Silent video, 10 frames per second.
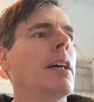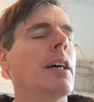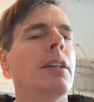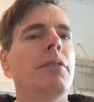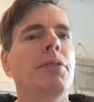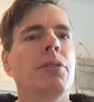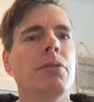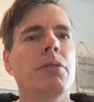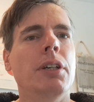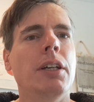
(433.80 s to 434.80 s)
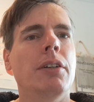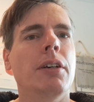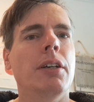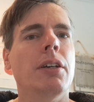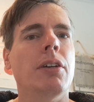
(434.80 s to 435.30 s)
And if you do that,
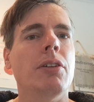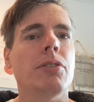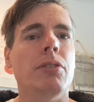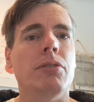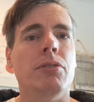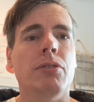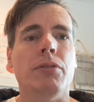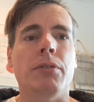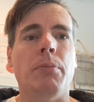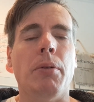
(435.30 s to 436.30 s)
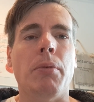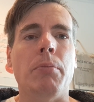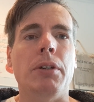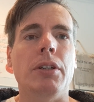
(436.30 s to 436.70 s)
you can also solve the problem with